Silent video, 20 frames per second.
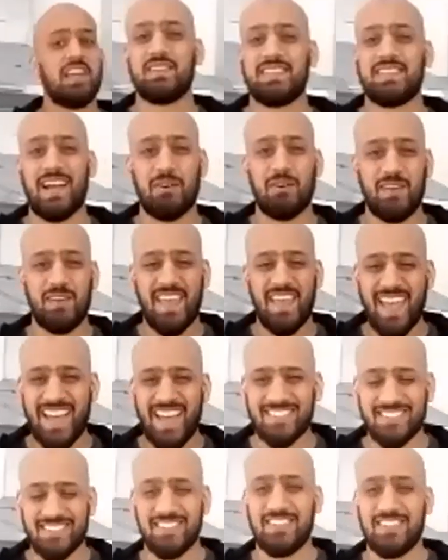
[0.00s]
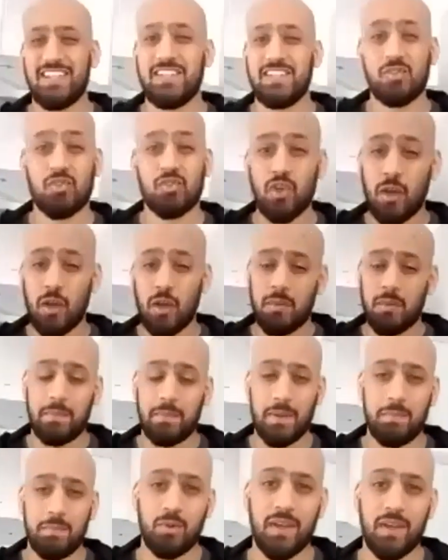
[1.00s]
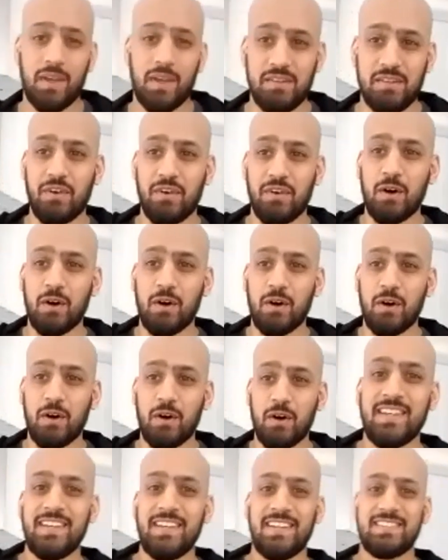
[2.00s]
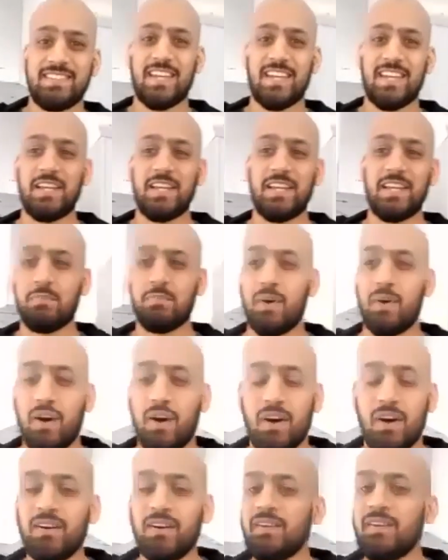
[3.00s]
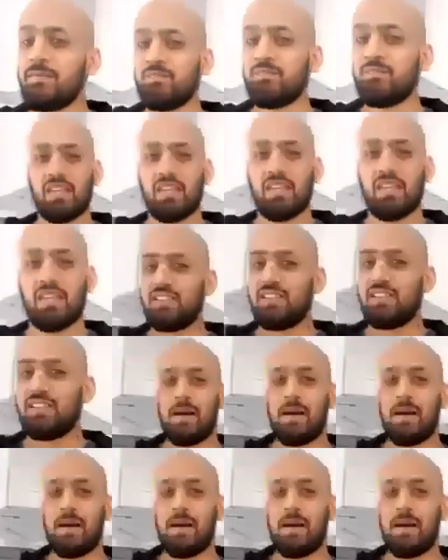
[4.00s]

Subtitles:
down excellently. So many people getting involved and taking part. It's absolutely